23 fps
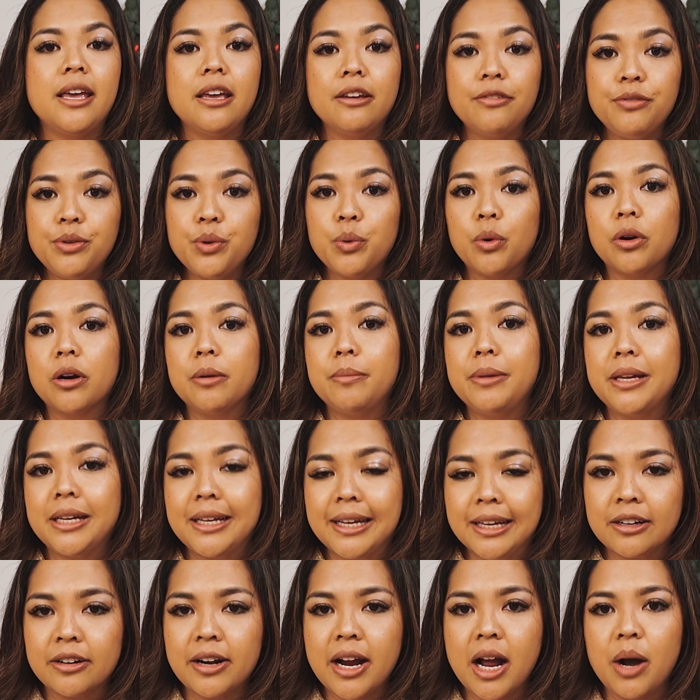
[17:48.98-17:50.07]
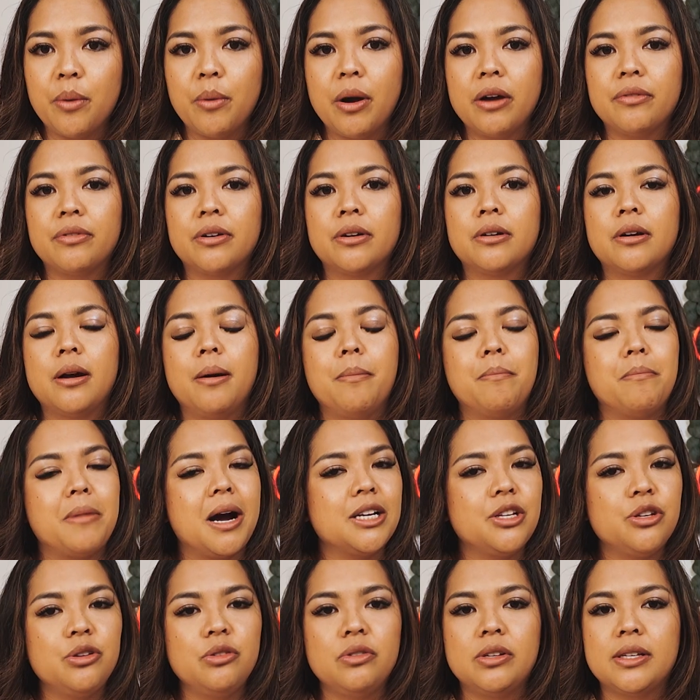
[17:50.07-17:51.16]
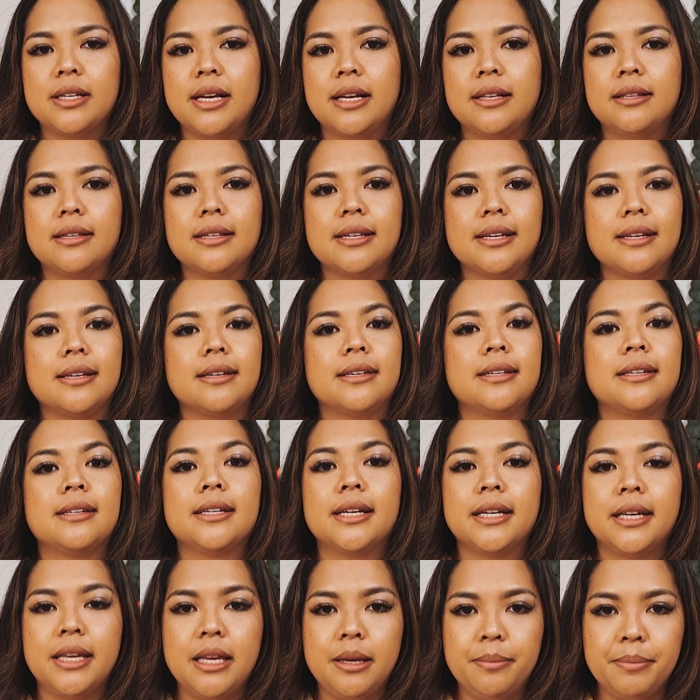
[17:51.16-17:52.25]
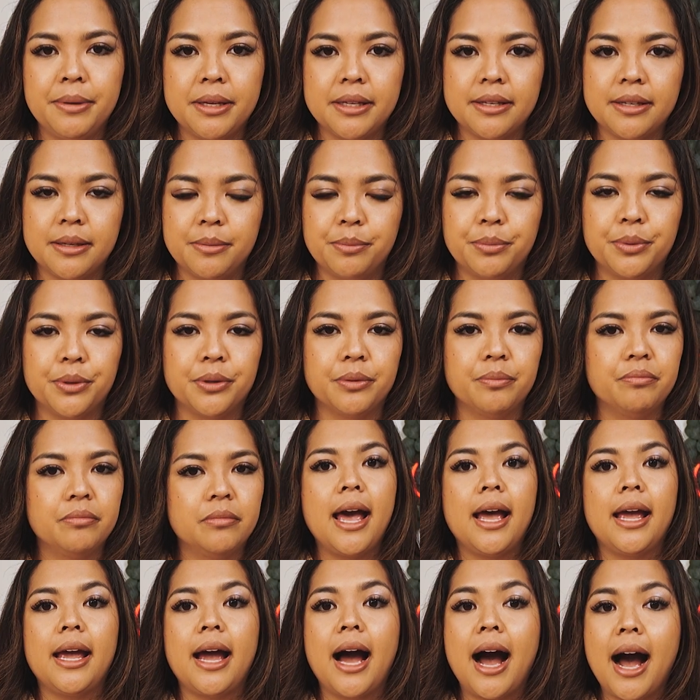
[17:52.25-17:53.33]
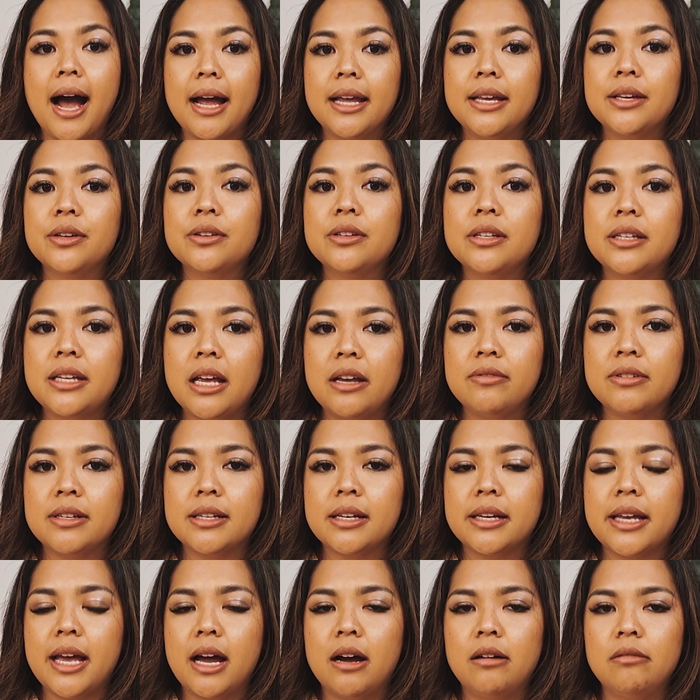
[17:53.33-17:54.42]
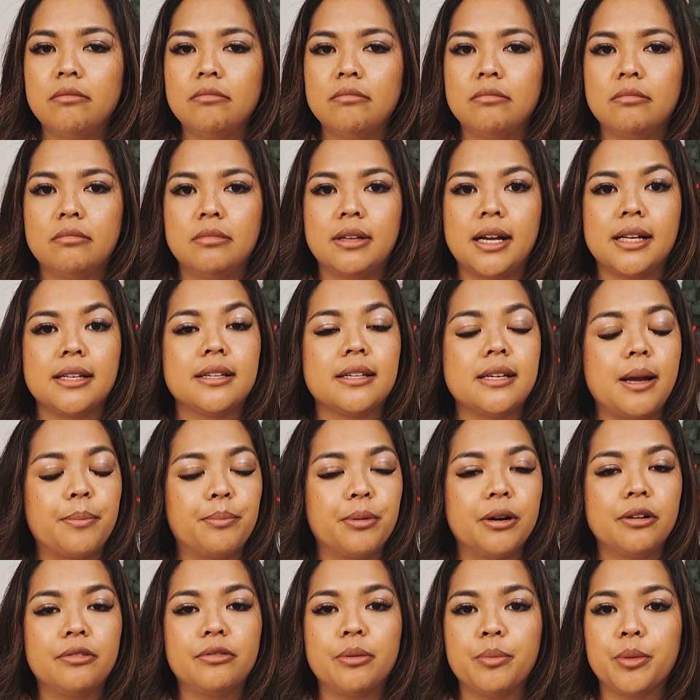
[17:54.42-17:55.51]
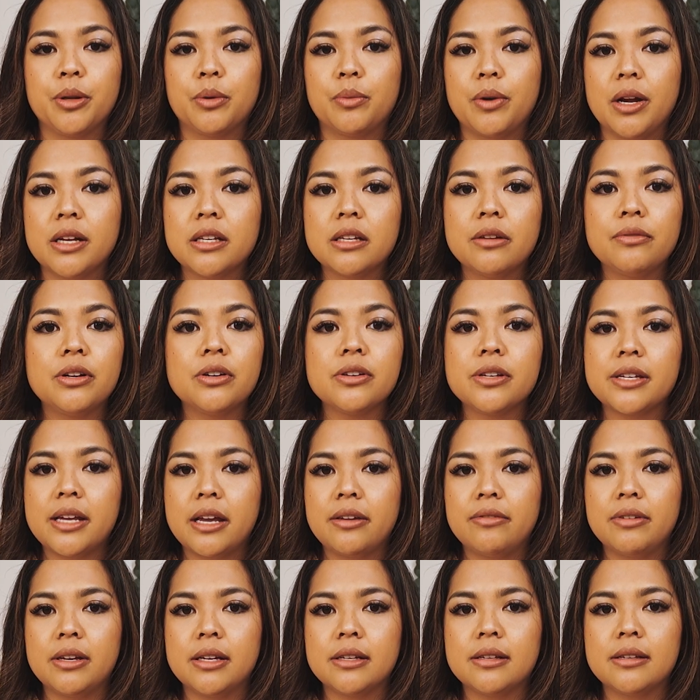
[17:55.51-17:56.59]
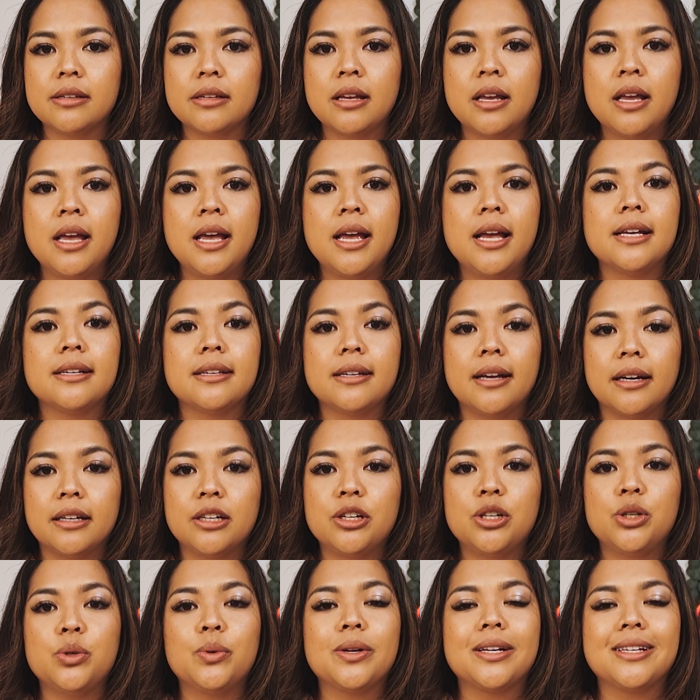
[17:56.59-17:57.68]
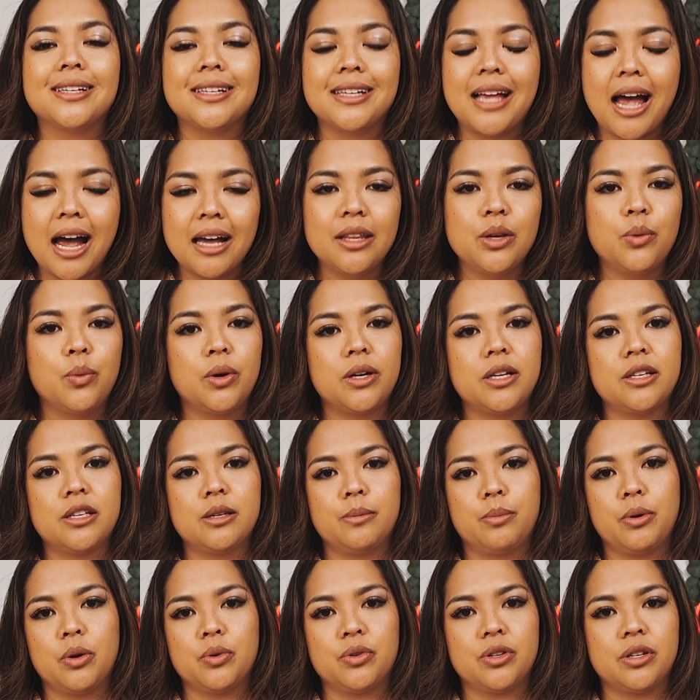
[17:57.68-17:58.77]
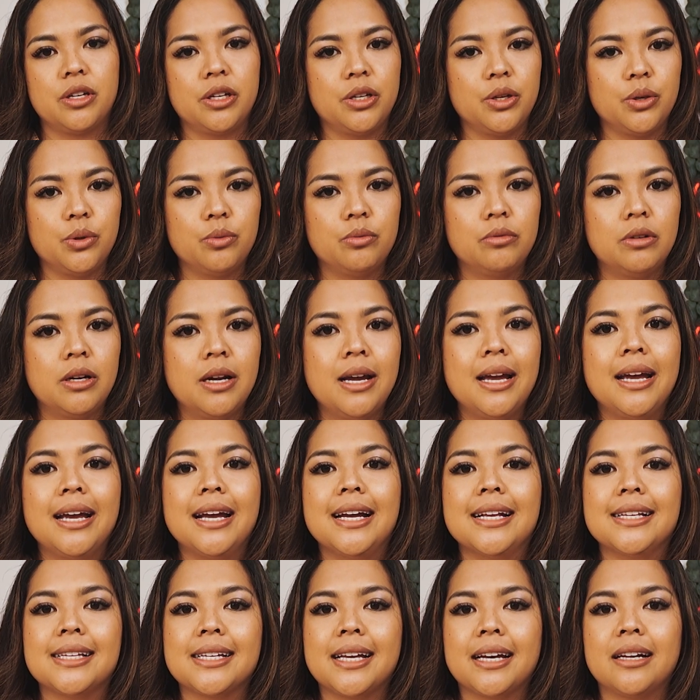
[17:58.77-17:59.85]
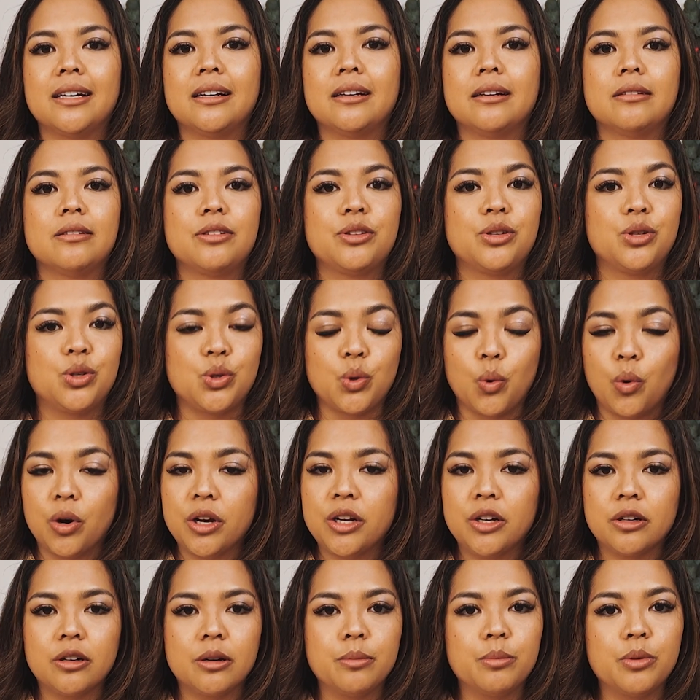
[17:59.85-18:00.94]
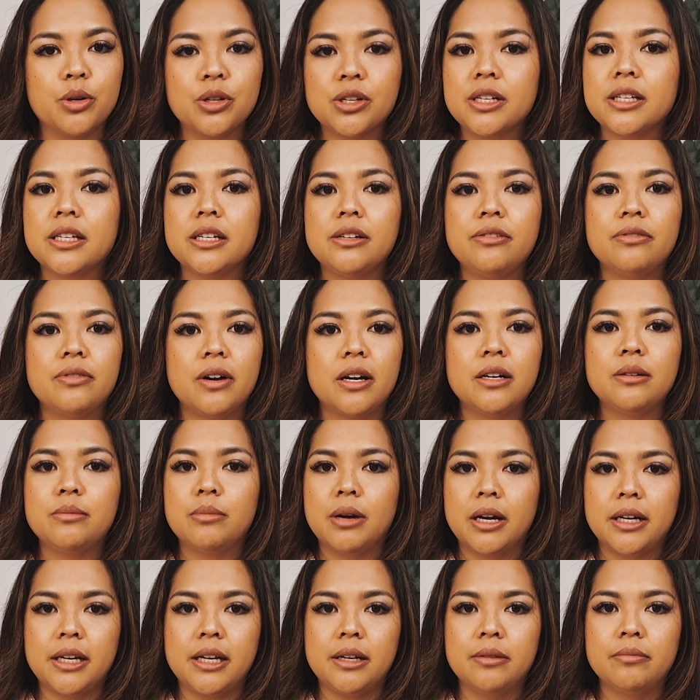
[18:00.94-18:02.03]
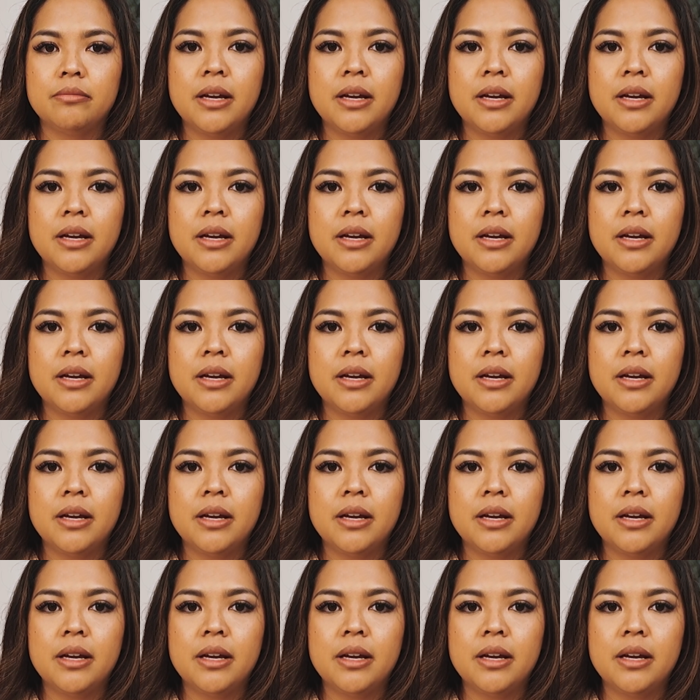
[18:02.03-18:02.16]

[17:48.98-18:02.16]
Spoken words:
If you are a beginner, however, my 2 cents is to keep it simple. A high-yield savings account that's separate from the rest of your savings is going to do exactly what it's supposed to do. It's going to store your emergency fund money,